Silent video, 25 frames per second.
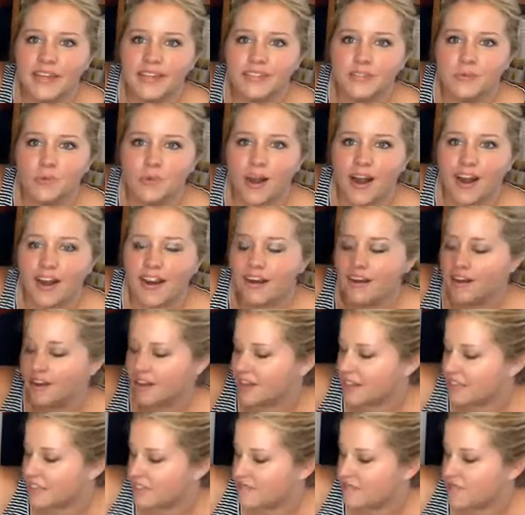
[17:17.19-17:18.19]
It's wired
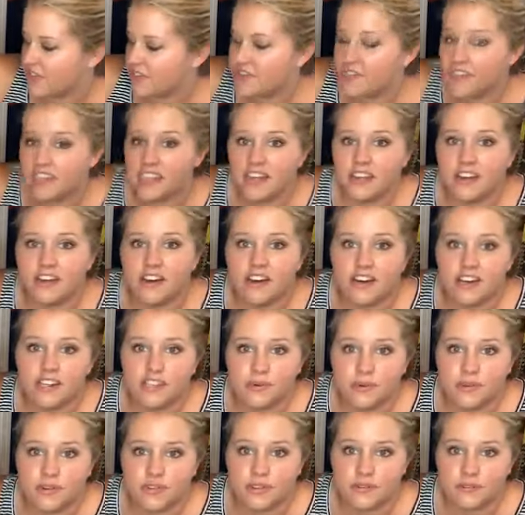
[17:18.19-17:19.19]
and it's 50
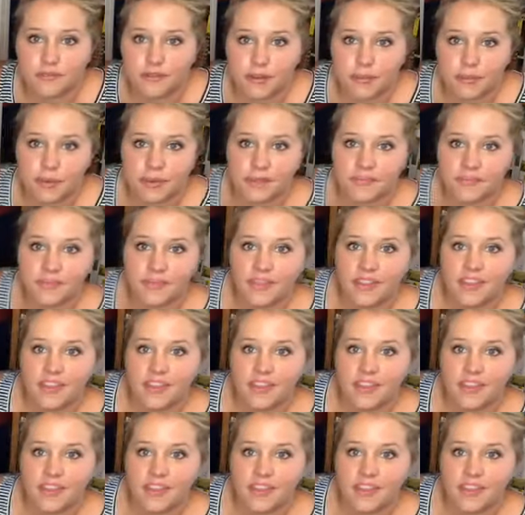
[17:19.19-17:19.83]
yards worth of ribbon.